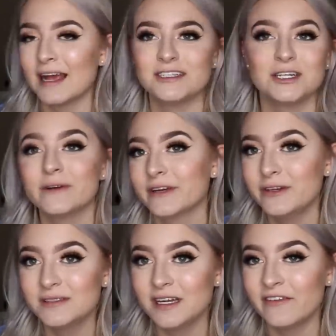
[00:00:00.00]
I don't wear
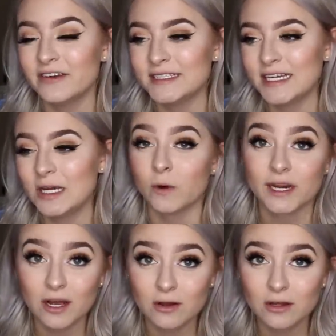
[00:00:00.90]
cute stuff every day,
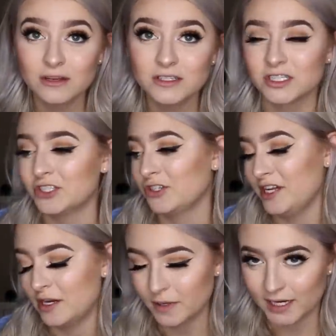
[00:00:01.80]
workout clothes because you
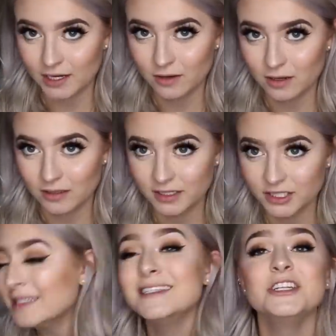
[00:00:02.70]
need to work out in
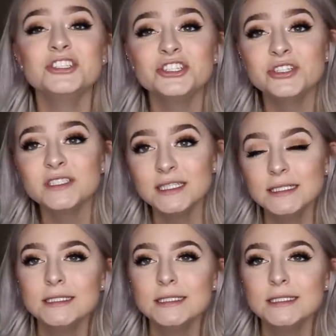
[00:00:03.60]
college. Tennis shoes.